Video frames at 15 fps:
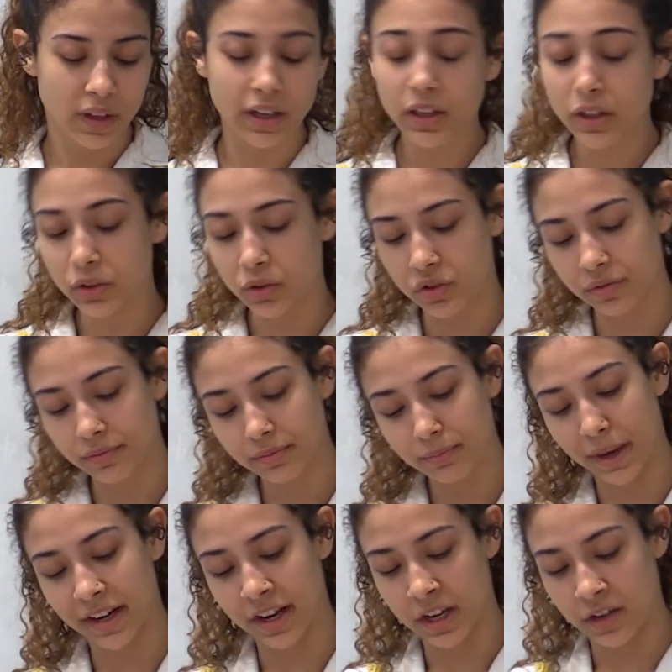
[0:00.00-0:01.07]
In conclusion,
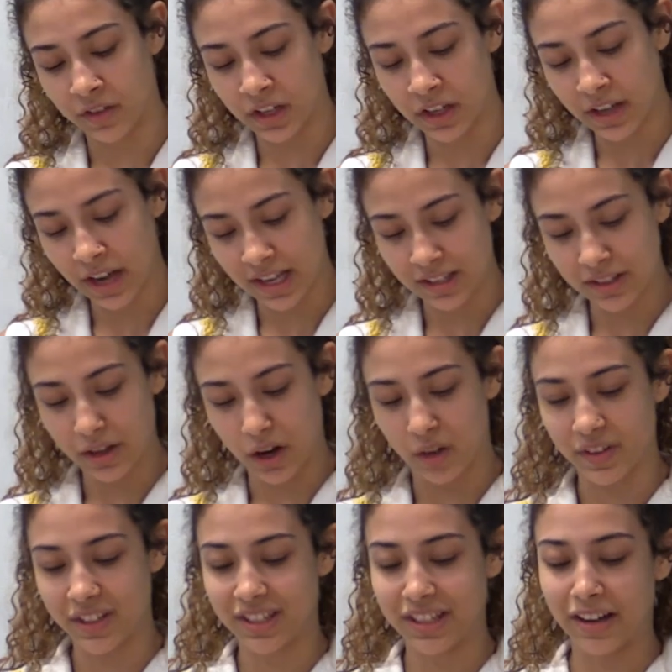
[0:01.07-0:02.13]
my naivety has
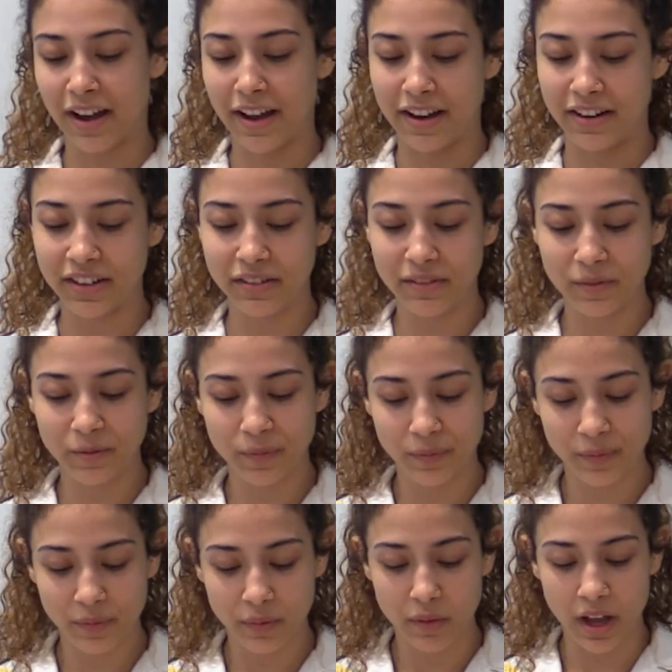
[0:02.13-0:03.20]
obviously not ended,
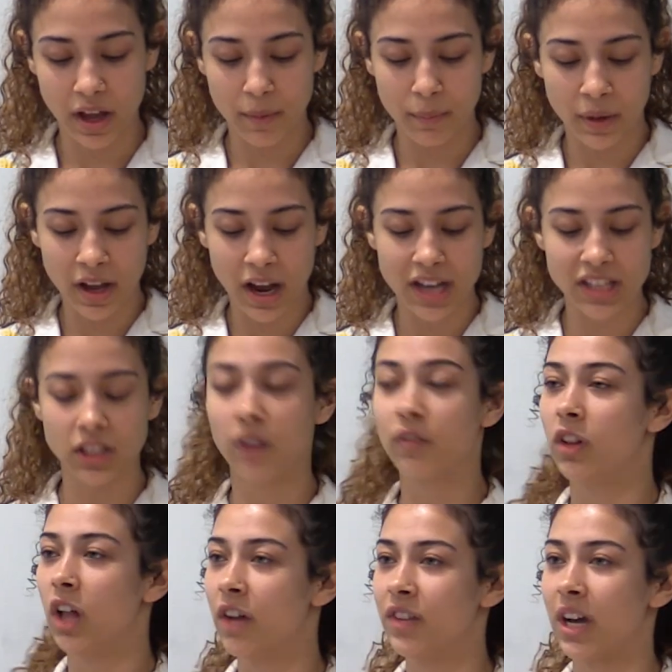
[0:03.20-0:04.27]
but I still
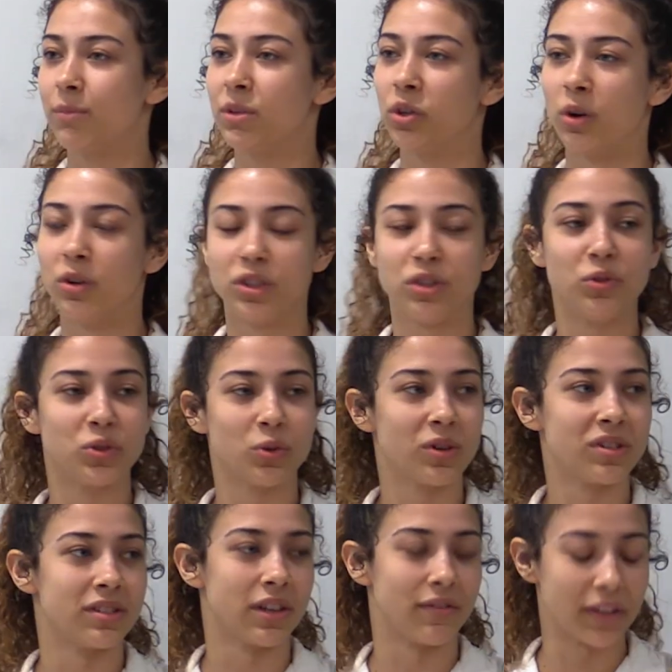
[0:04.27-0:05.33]
have a lot of time to grow into new
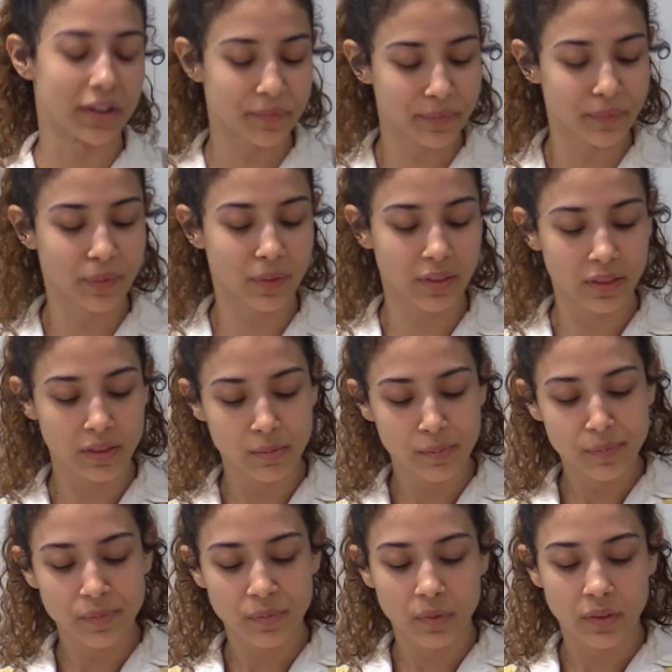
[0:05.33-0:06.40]
sources of it.
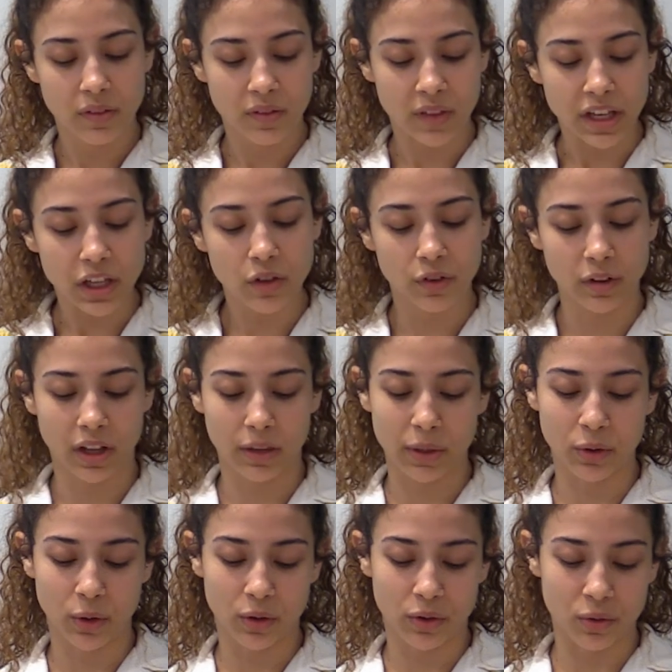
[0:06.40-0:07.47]
Thank you for
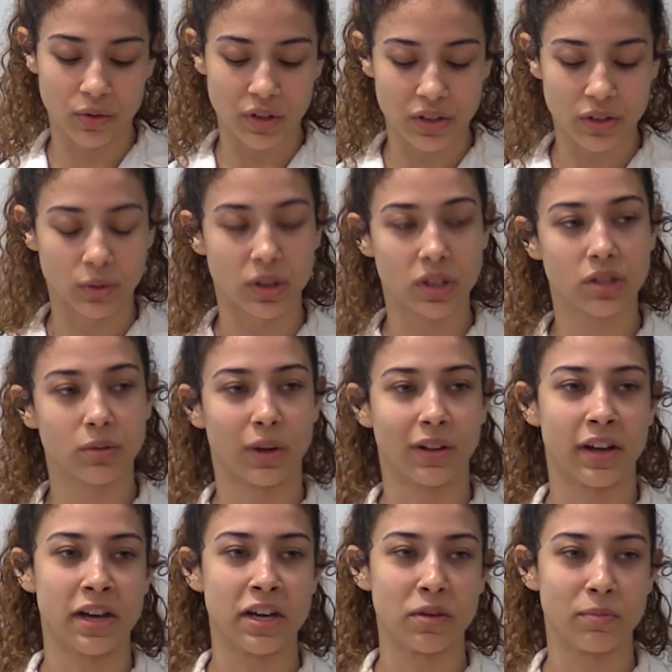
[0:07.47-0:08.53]
letting me grow through this source
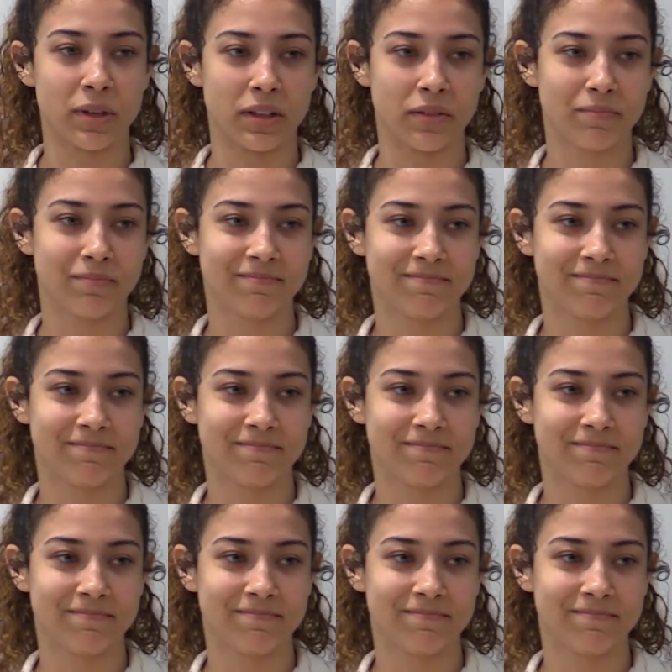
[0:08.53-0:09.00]
while at AUP.